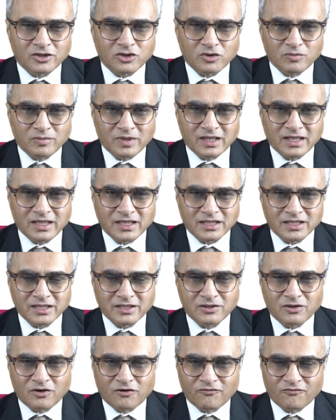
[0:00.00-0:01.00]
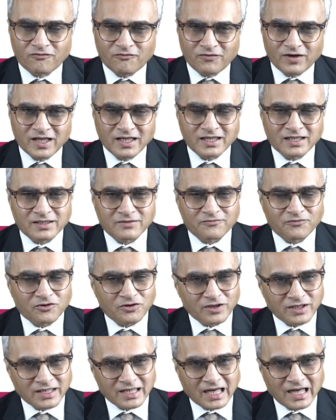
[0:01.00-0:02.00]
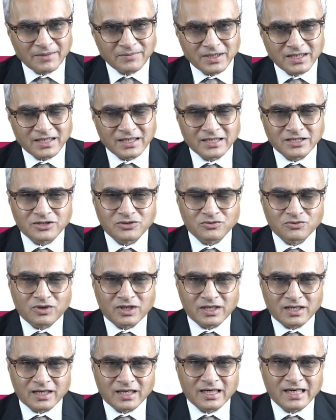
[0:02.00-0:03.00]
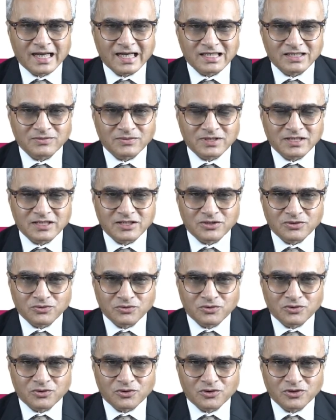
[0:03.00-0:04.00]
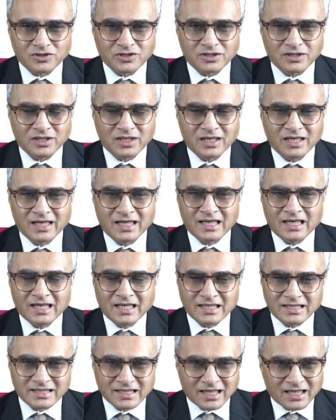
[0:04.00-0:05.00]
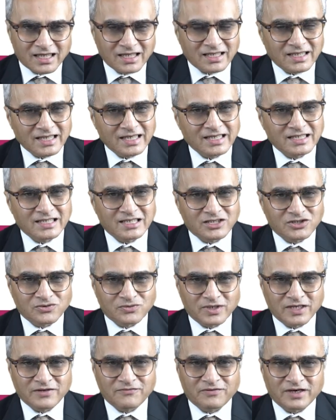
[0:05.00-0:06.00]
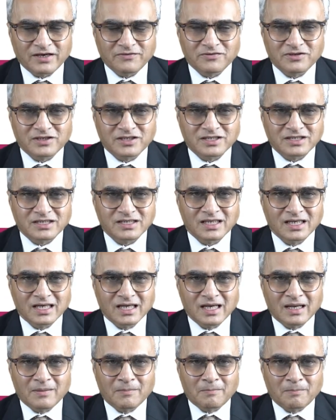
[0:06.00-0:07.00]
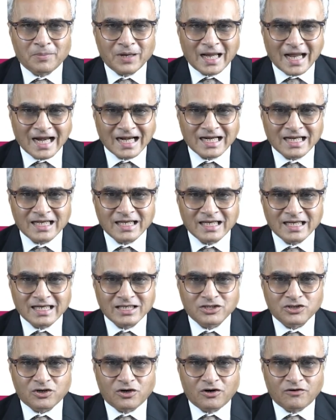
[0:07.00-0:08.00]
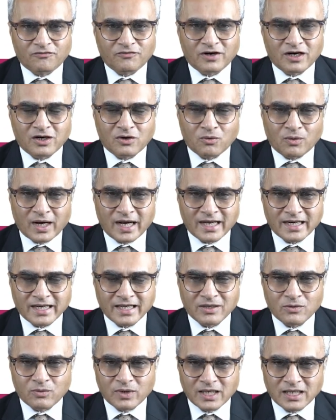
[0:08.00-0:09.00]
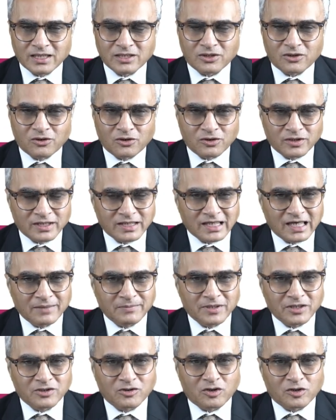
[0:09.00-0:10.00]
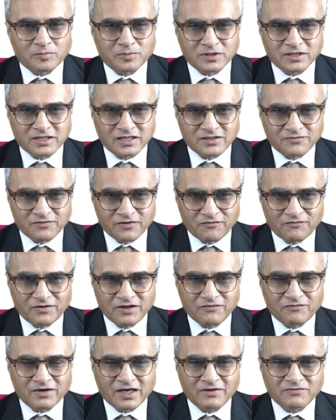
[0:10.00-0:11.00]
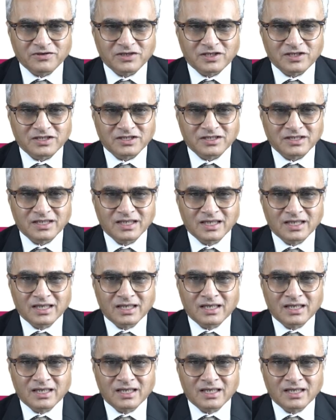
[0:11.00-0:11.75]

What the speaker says: accumulation of wealth for retirement is 200 lakhs, which is 2 crores. His current age is 25 years. Planned age of acquiring wealth or retirement corpus is 55 years.